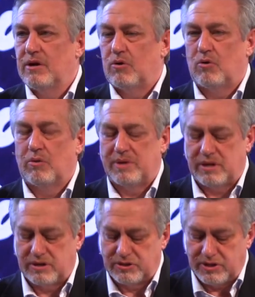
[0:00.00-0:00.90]
or
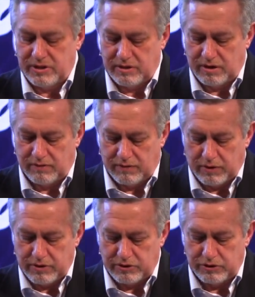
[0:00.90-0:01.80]
because he had
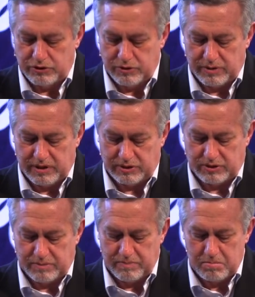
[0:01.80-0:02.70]
converted to
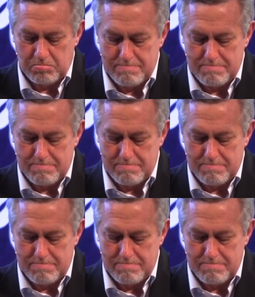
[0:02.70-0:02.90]
Judaism.